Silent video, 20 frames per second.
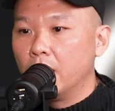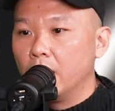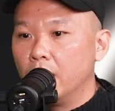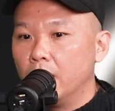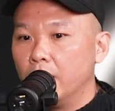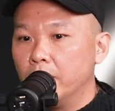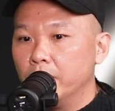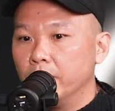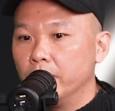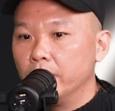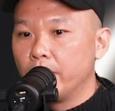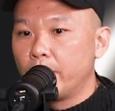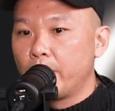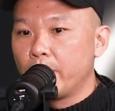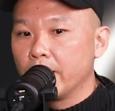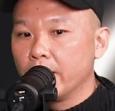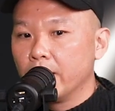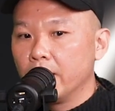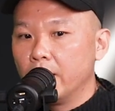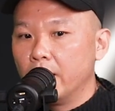
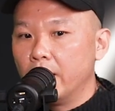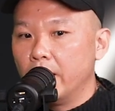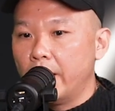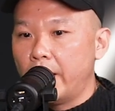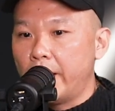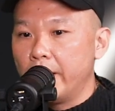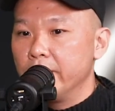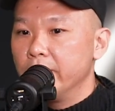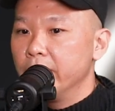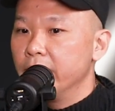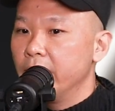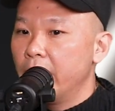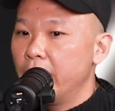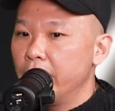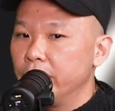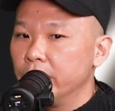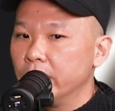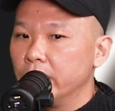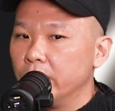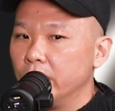I
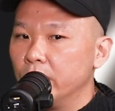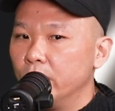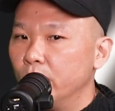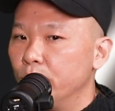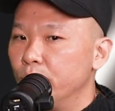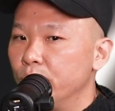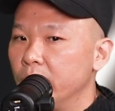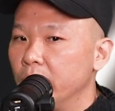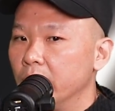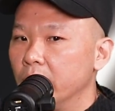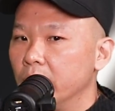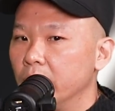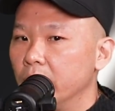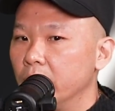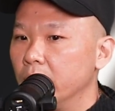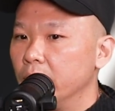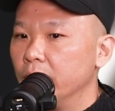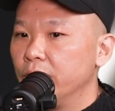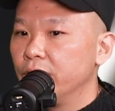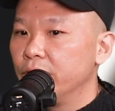never
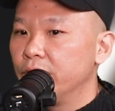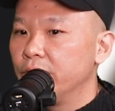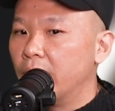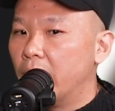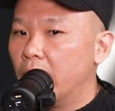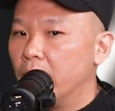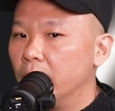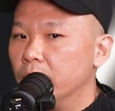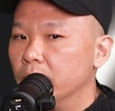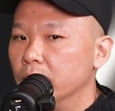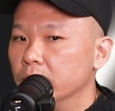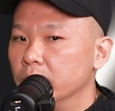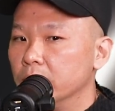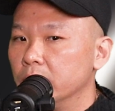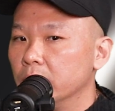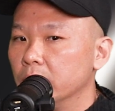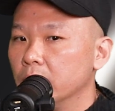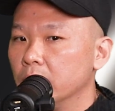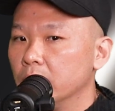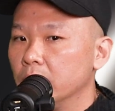really
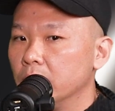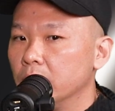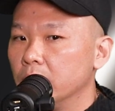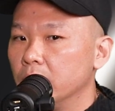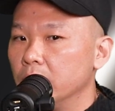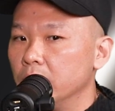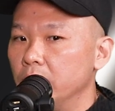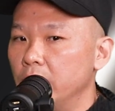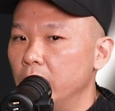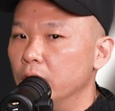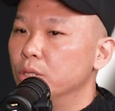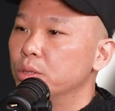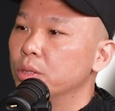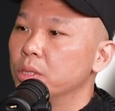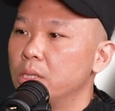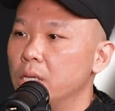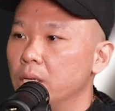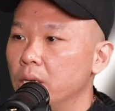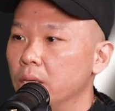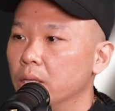found
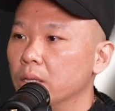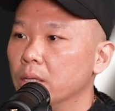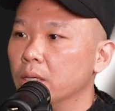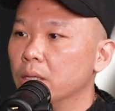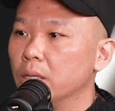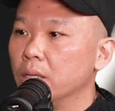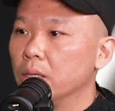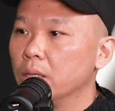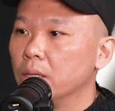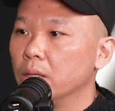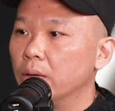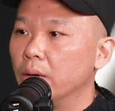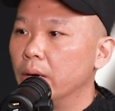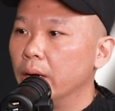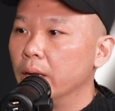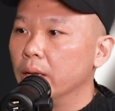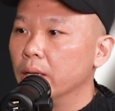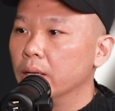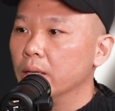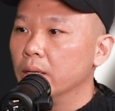interest in it,
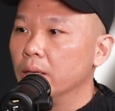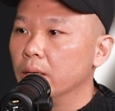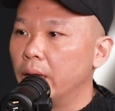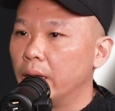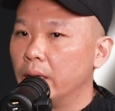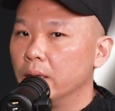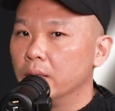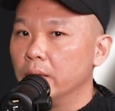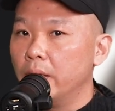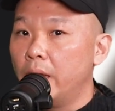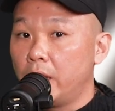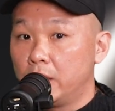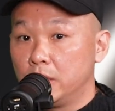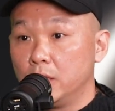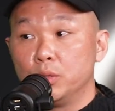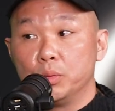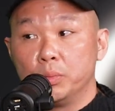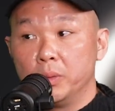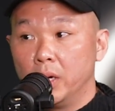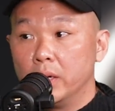right? Like,
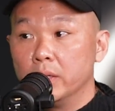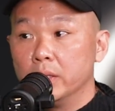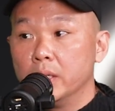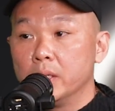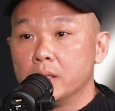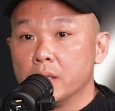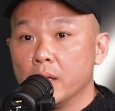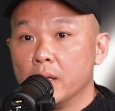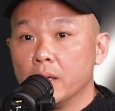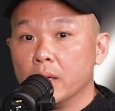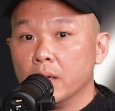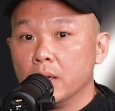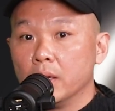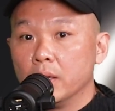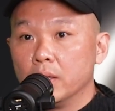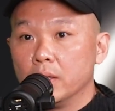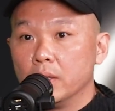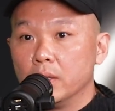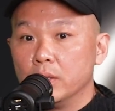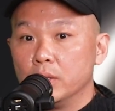actually, to be honest,
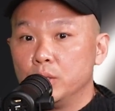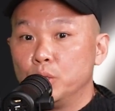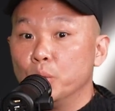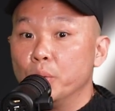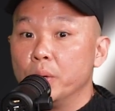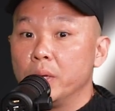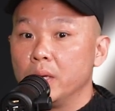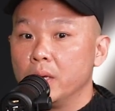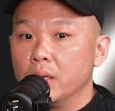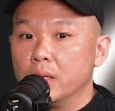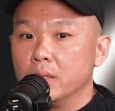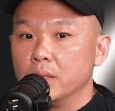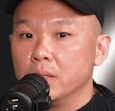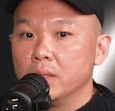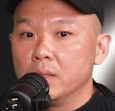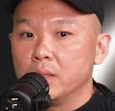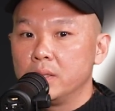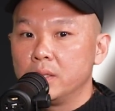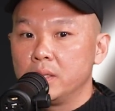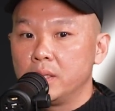doing
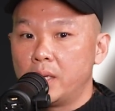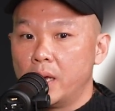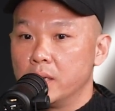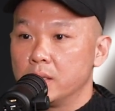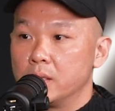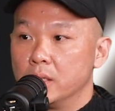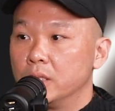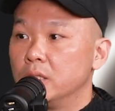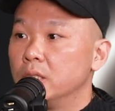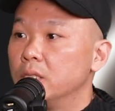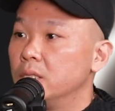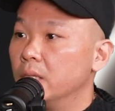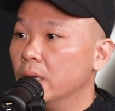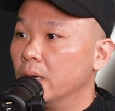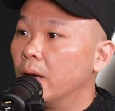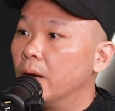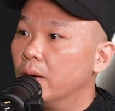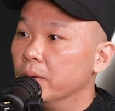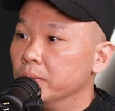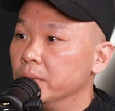it scares the shit
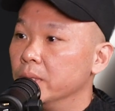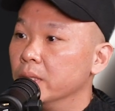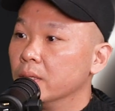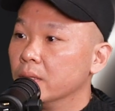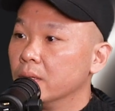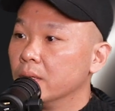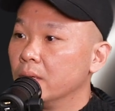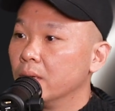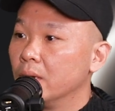out of me,